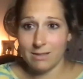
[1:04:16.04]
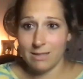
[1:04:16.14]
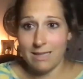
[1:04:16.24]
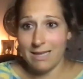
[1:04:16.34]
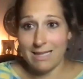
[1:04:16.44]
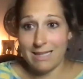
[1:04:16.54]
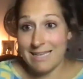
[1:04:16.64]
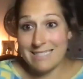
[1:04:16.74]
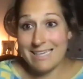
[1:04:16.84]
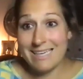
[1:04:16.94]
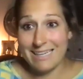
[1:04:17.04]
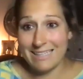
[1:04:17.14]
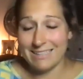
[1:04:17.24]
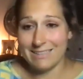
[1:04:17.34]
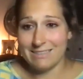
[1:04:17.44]
And that's it.
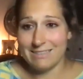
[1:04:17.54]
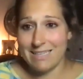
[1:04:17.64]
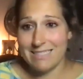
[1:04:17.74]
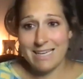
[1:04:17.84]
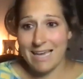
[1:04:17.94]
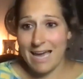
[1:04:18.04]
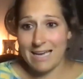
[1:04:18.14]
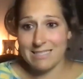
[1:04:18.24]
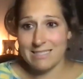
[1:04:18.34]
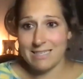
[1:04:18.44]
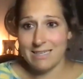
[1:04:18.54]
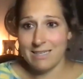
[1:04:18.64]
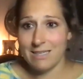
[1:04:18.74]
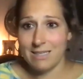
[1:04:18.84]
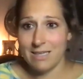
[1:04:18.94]
That's it, guys.
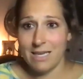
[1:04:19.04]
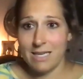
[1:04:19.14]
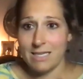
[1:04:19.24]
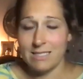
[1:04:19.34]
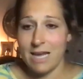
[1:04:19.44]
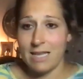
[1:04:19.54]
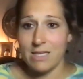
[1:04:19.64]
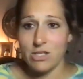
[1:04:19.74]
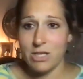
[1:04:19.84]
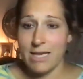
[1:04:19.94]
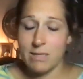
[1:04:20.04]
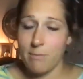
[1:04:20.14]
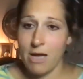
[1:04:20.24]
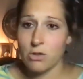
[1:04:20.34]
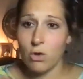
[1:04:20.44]
It's not that she has a
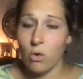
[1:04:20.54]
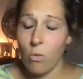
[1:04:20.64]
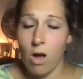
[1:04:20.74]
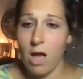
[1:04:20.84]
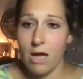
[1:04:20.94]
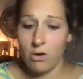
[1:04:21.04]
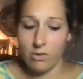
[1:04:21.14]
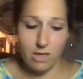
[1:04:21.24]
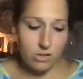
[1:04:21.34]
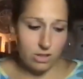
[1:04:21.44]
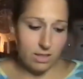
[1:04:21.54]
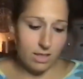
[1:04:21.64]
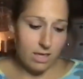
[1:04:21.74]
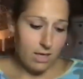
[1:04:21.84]
magical wand or that she's